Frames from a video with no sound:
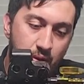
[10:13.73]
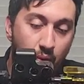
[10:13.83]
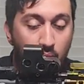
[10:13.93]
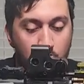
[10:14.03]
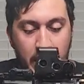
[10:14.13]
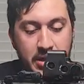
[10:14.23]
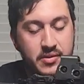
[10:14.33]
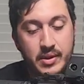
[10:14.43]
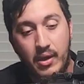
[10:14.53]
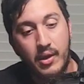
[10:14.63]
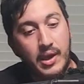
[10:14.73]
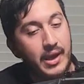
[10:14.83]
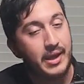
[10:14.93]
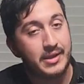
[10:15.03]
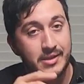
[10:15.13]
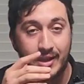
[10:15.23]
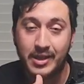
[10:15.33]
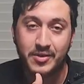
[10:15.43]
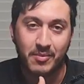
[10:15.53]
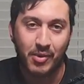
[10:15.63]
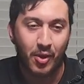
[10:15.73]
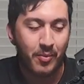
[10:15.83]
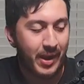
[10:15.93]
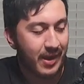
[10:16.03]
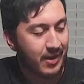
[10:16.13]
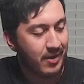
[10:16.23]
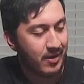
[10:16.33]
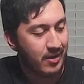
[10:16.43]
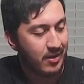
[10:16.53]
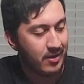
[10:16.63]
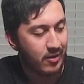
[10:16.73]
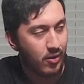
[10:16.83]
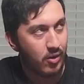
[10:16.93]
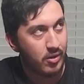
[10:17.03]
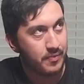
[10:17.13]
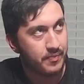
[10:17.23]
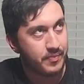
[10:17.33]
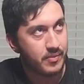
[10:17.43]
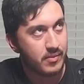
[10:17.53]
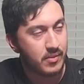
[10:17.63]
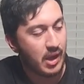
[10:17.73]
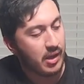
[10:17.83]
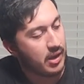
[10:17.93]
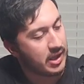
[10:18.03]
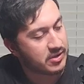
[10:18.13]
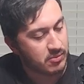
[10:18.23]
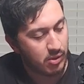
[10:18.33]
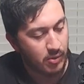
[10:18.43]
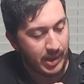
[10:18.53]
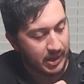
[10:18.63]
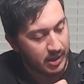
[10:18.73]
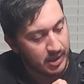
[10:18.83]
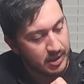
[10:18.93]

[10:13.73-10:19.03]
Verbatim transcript: Oh, we'll get into it now. It is an electric blowback, or yeah, electric blowback.